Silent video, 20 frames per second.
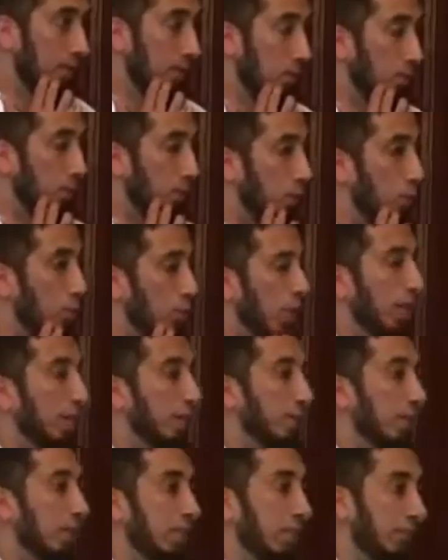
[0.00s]
When you try to
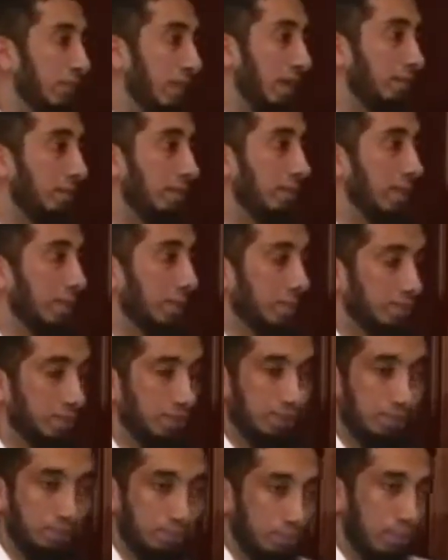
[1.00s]
raise a family that's
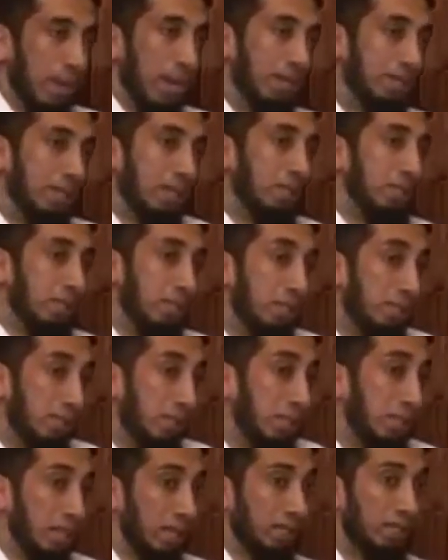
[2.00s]
practically
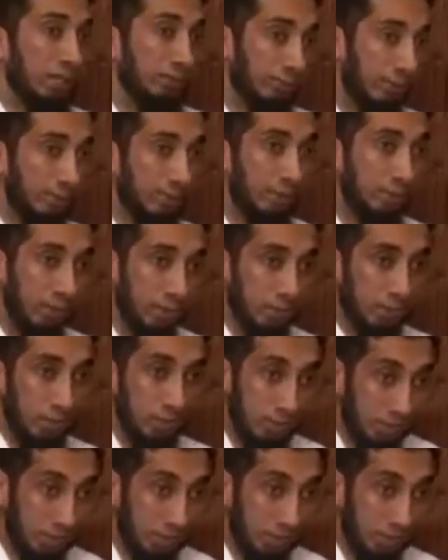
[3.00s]
disconnected from the masjid,